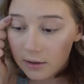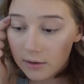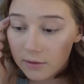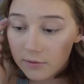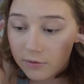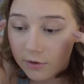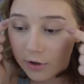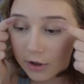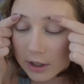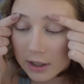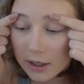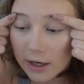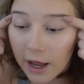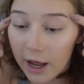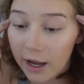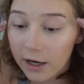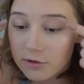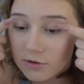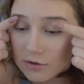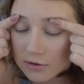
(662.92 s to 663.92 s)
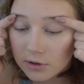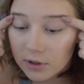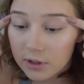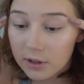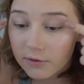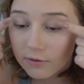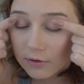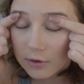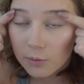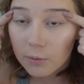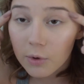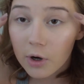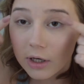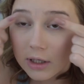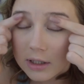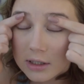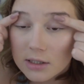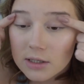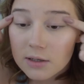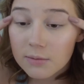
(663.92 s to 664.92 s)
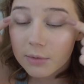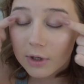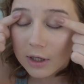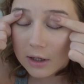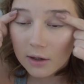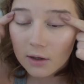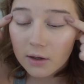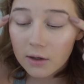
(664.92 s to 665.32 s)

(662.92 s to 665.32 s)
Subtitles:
very natural if you want it to be.